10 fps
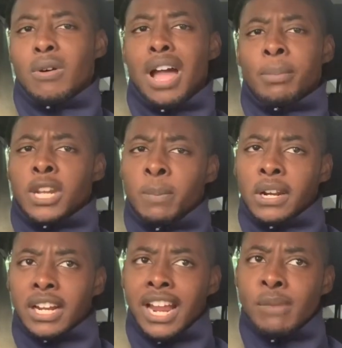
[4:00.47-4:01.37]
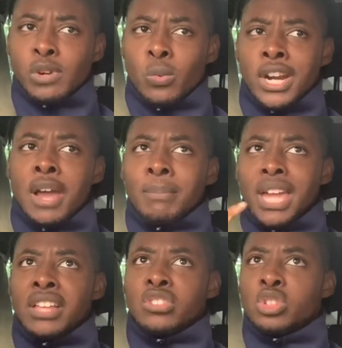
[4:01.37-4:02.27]
I'm gonna pick the camera when I'm
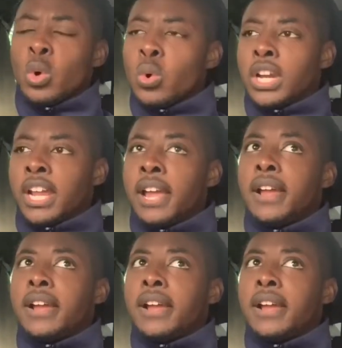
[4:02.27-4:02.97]
installing it.